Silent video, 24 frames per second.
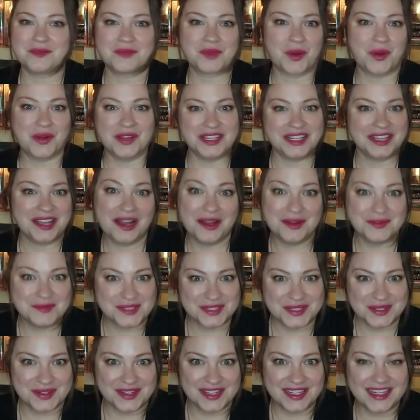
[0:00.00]
I'm going to
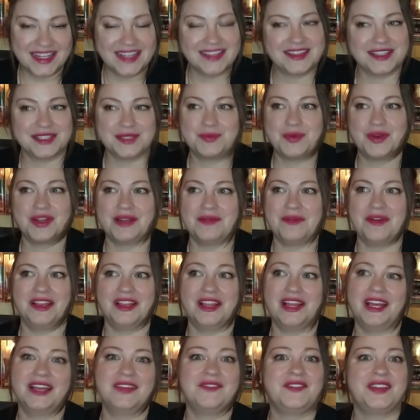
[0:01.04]
come to it at this point in
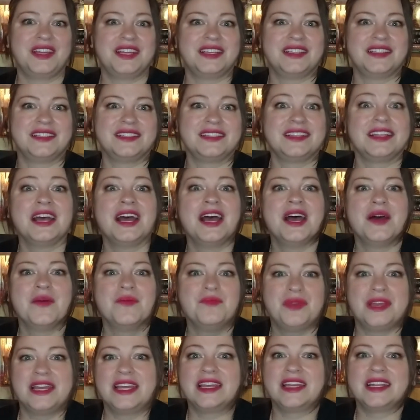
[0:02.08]
my life is
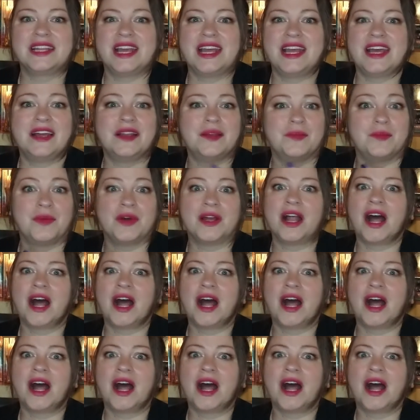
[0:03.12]
being an aunt.